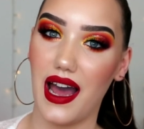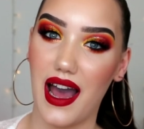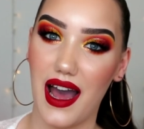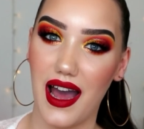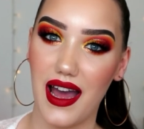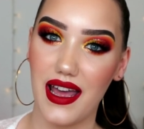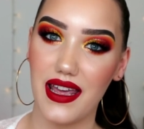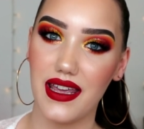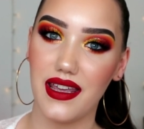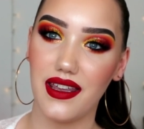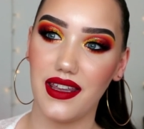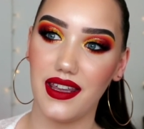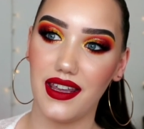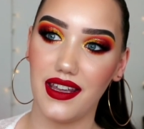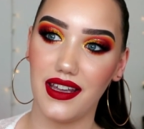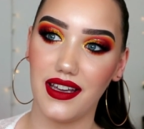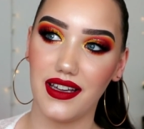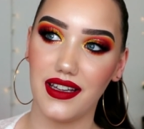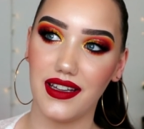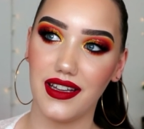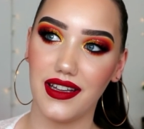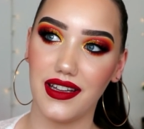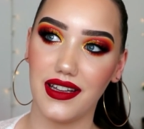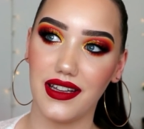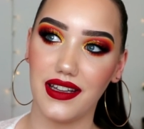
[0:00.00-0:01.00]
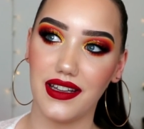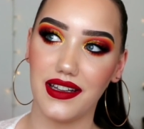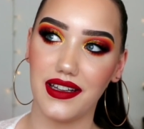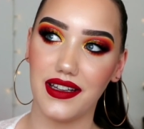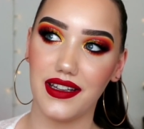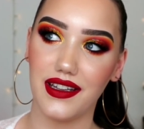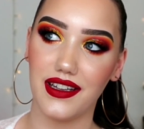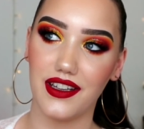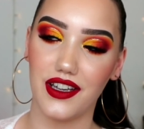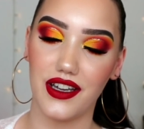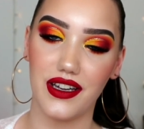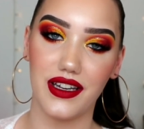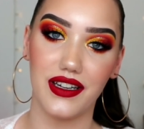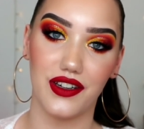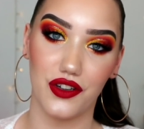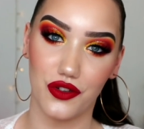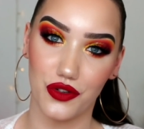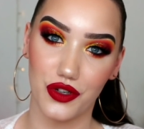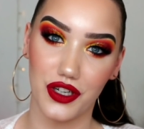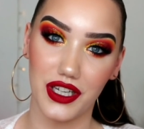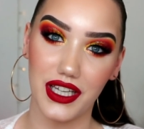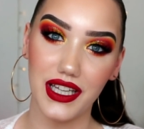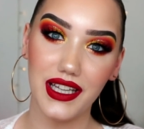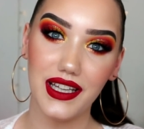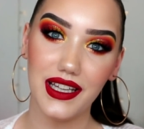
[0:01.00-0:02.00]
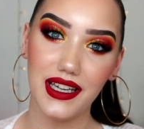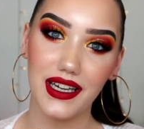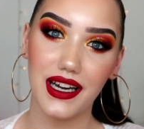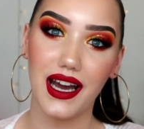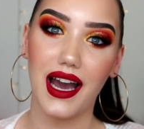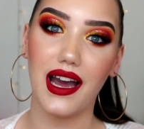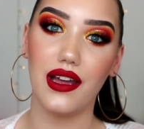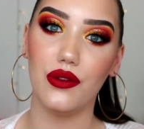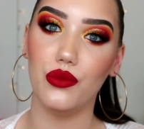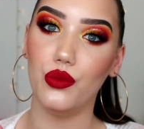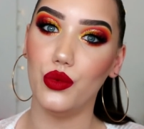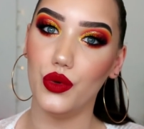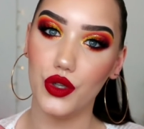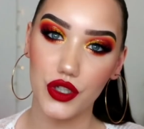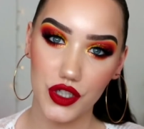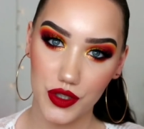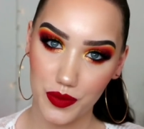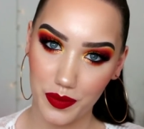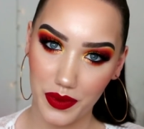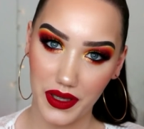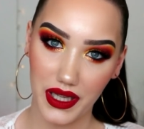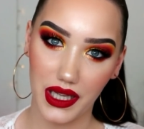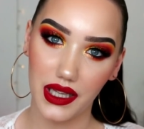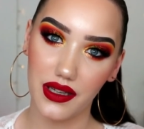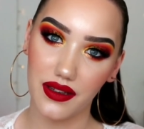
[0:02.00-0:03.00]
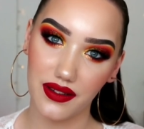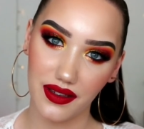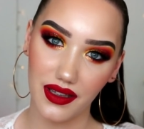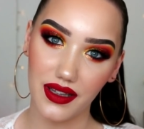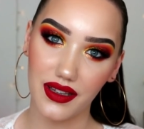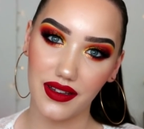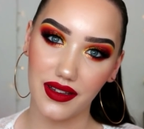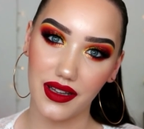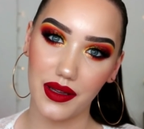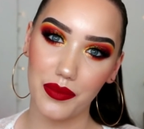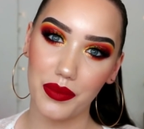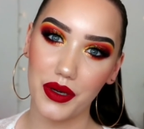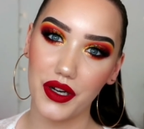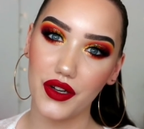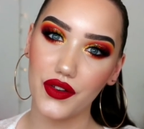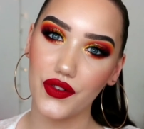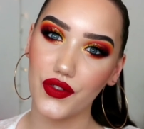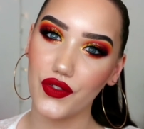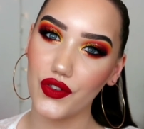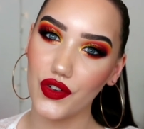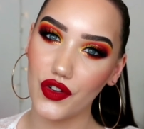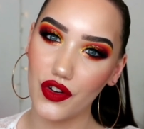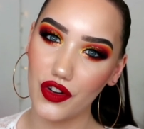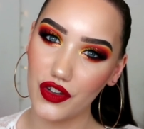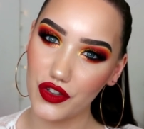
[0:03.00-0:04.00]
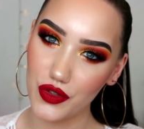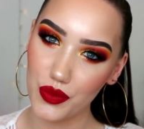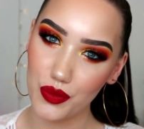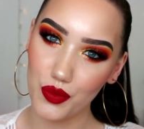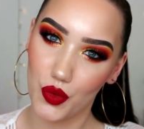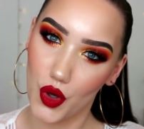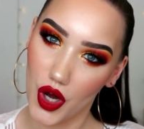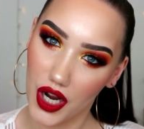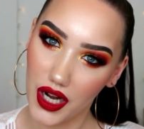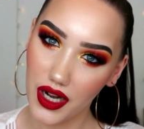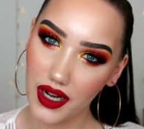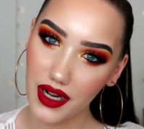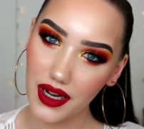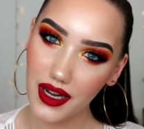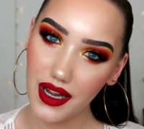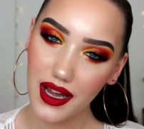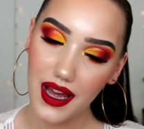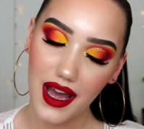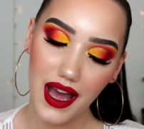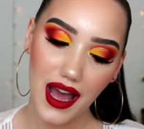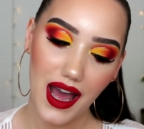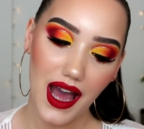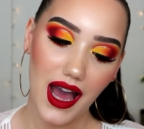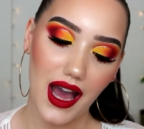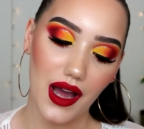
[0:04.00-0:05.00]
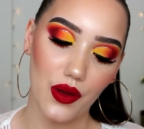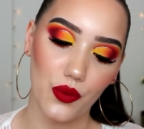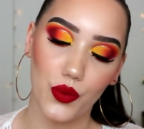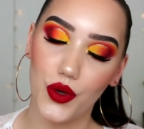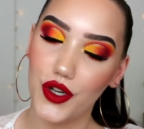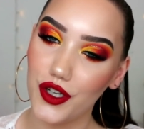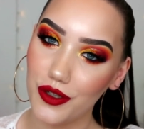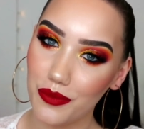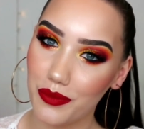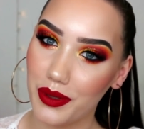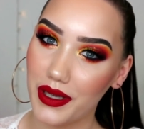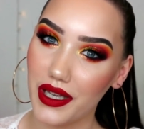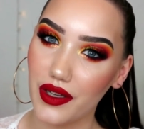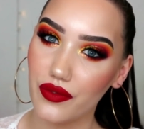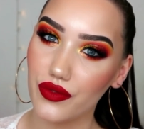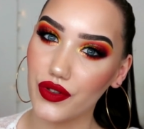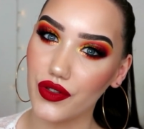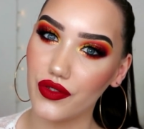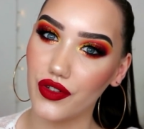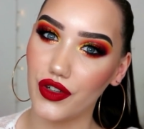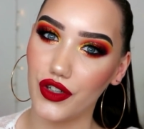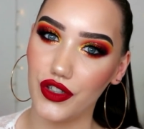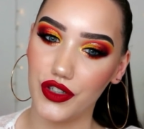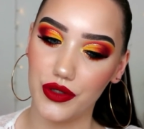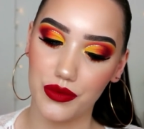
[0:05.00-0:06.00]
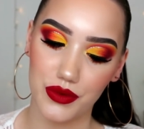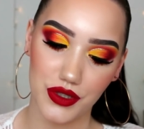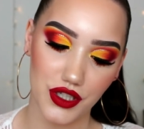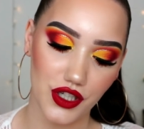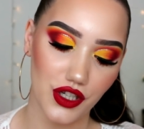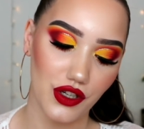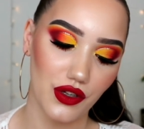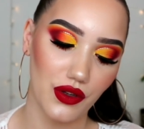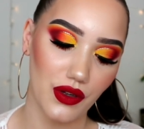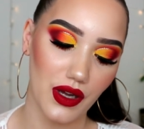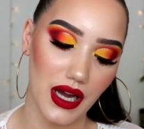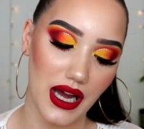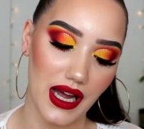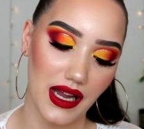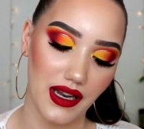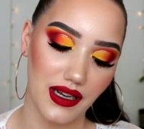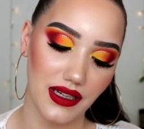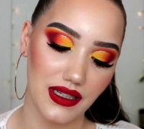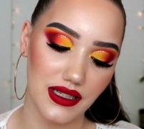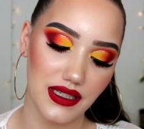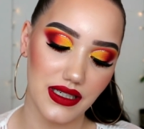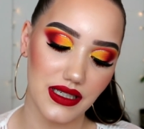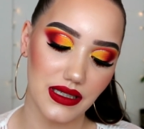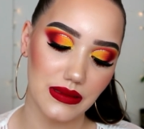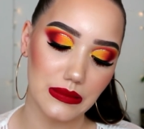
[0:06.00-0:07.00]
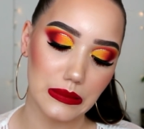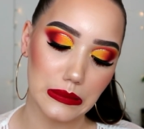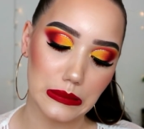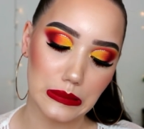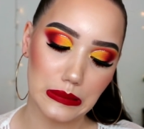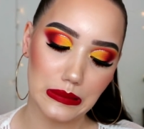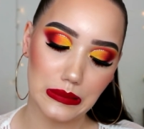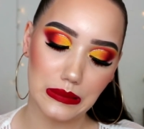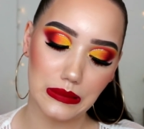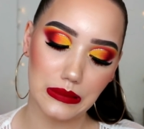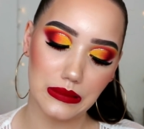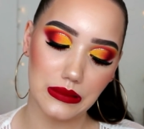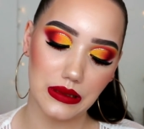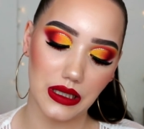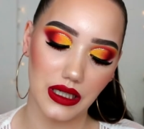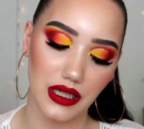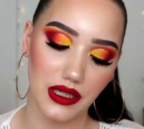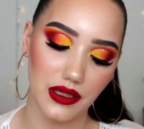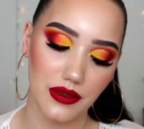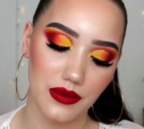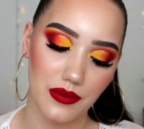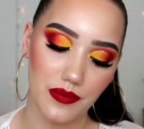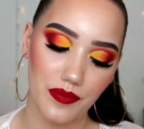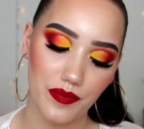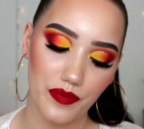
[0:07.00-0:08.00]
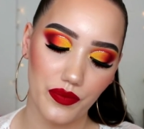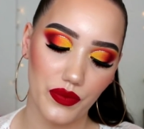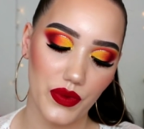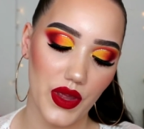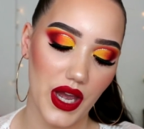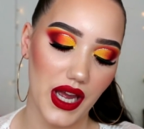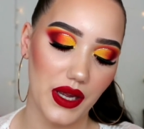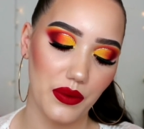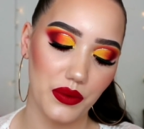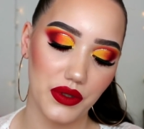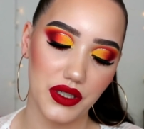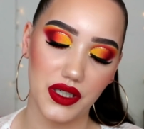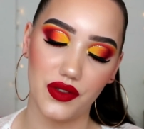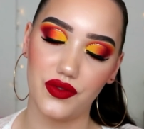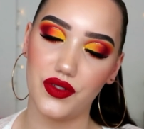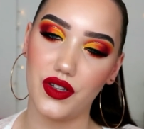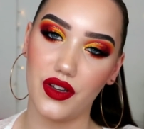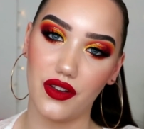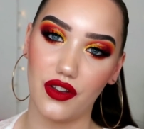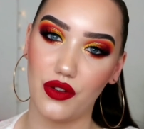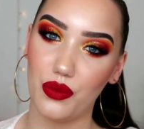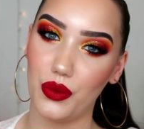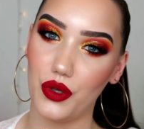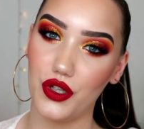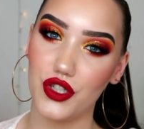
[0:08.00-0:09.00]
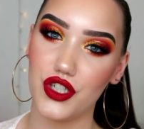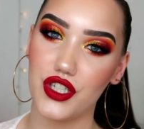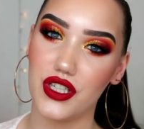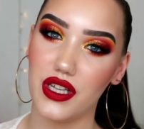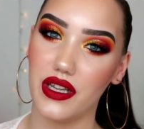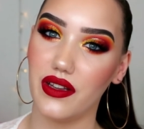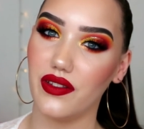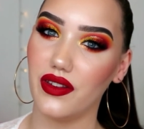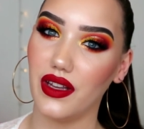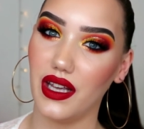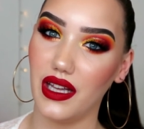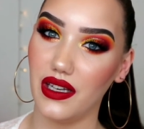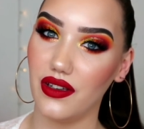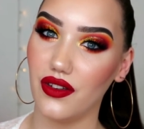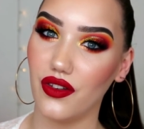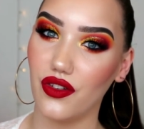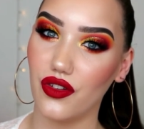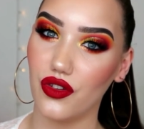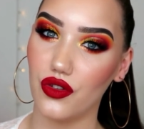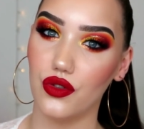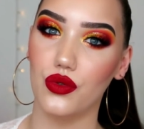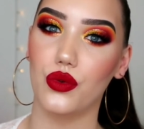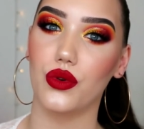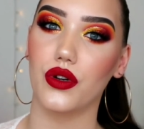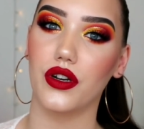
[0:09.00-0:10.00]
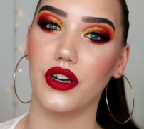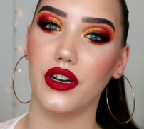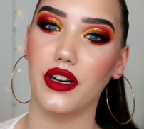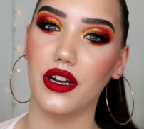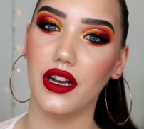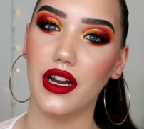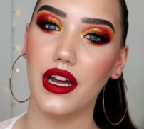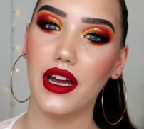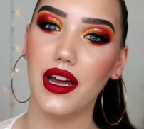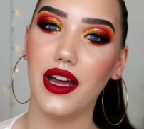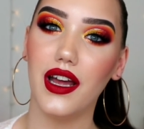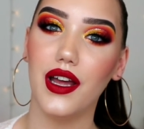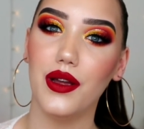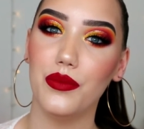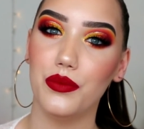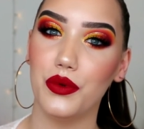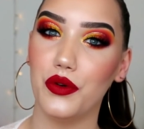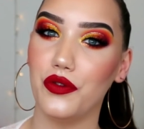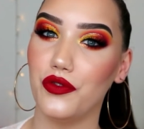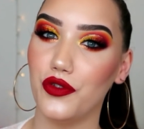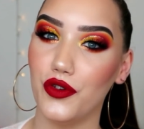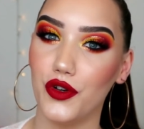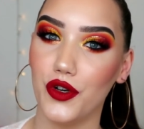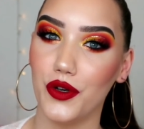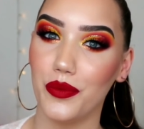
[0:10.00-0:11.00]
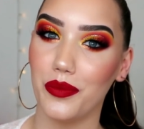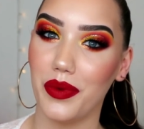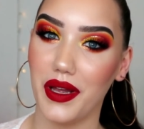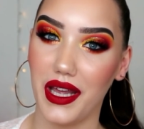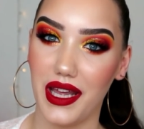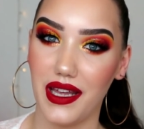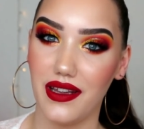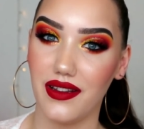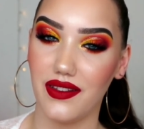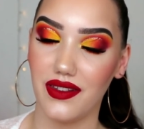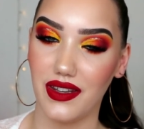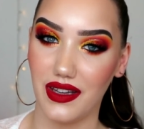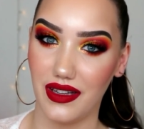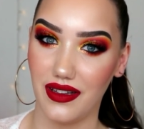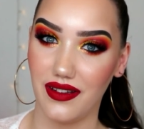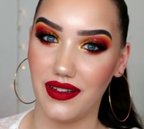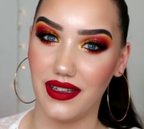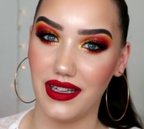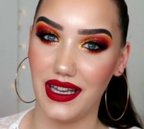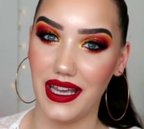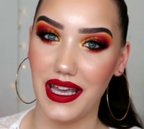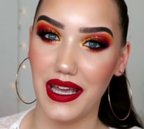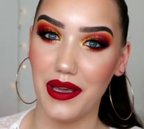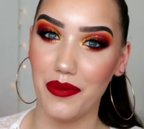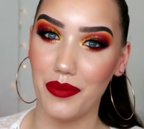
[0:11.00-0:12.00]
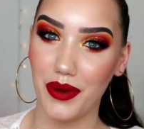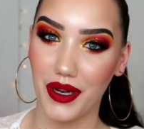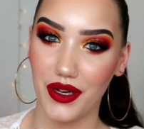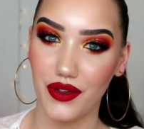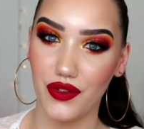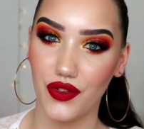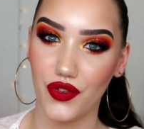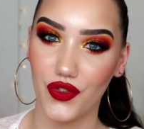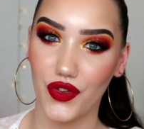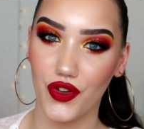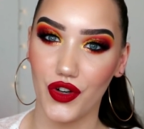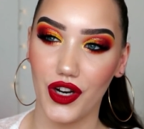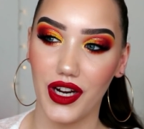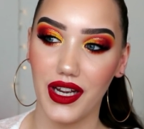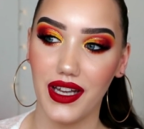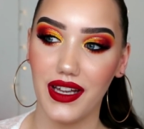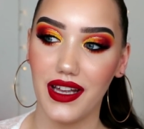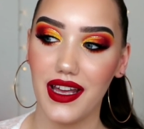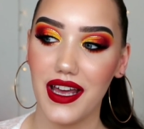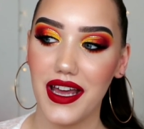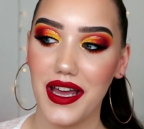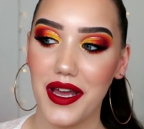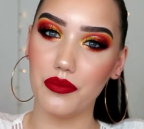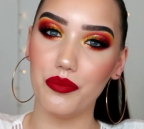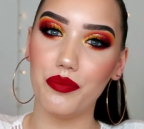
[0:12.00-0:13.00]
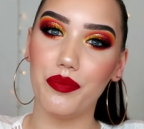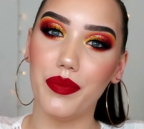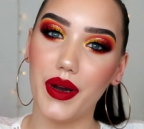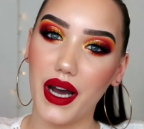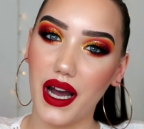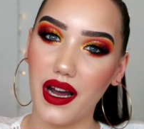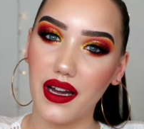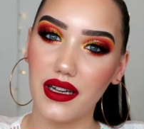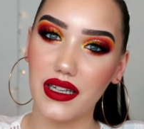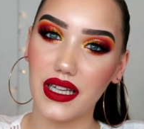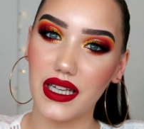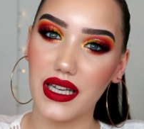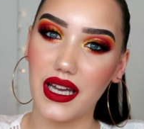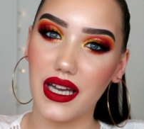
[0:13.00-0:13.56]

I agree. I would pay £68 for volume 1. I wouldn't pay it for volume 2, and oh, I would have to swatch this in store before paying £68 for it. But